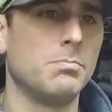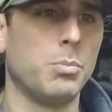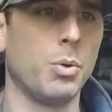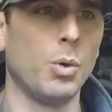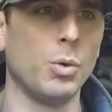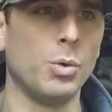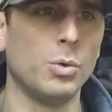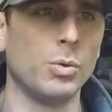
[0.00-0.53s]

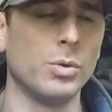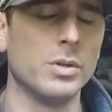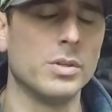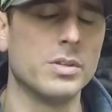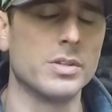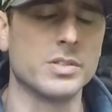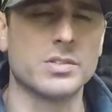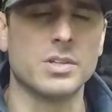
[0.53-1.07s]
pull
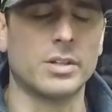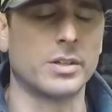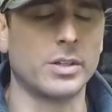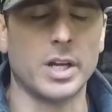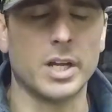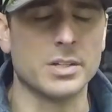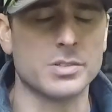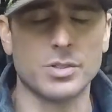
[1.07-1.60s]
this
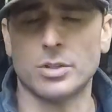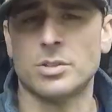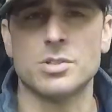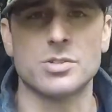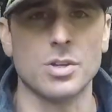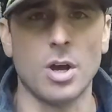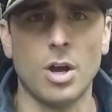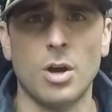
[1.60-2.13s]
or start the
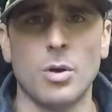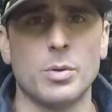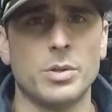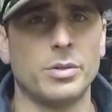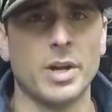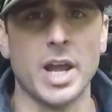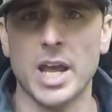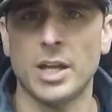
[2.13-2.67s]
saw with
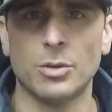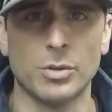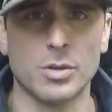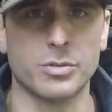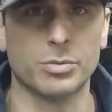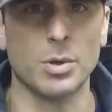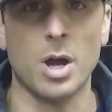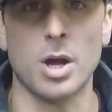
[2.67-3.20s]
your hand on the
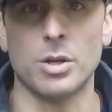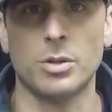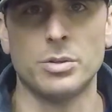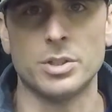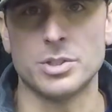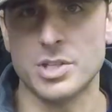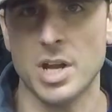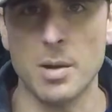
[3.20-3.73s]
throttle
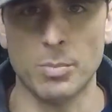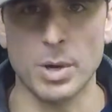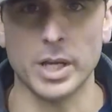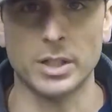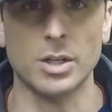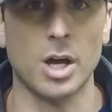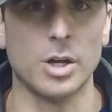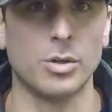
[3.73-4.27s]
and the chain
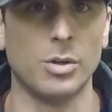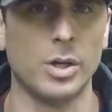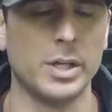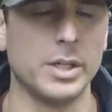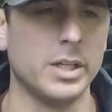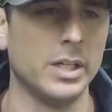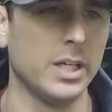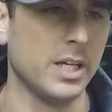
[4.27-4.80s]
brake not
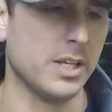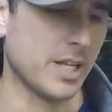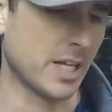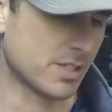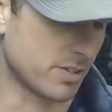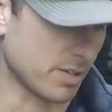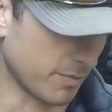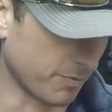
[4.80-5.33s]
on.
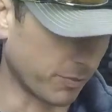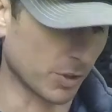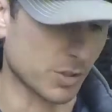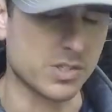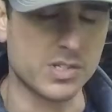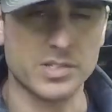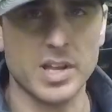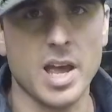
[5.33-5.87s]
That's the
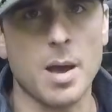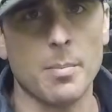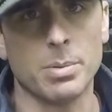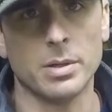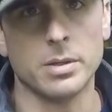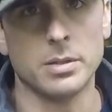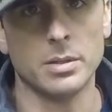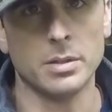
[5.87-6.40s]
first
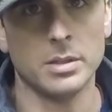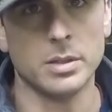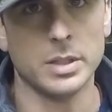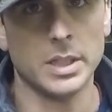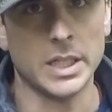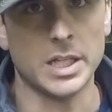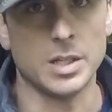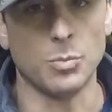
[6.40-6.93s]
step
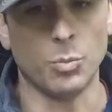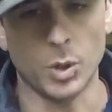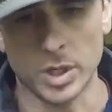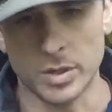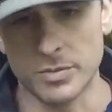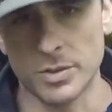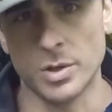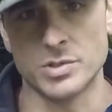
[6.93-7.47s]
in one
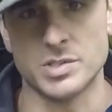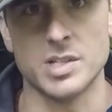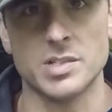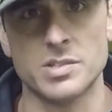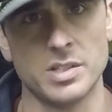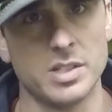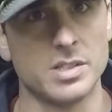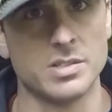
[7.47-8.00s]
of those
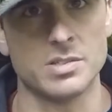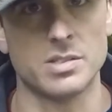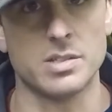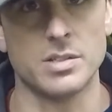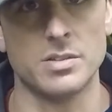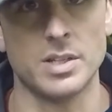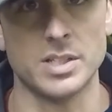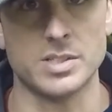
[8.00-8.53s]
incidents
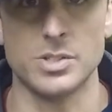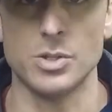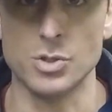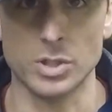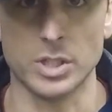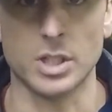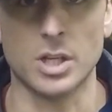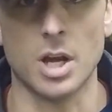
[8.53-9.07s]
that's
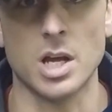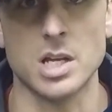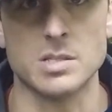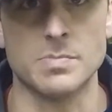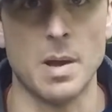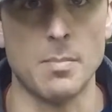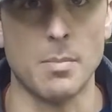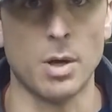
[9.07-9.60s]
usually
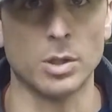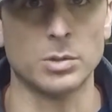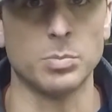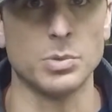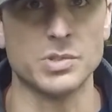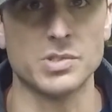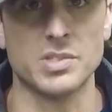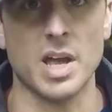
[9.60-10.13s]
caused by
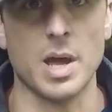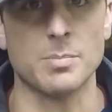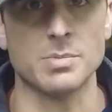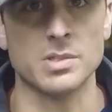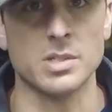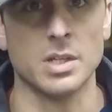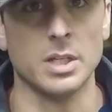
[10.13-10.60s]
multiple steps.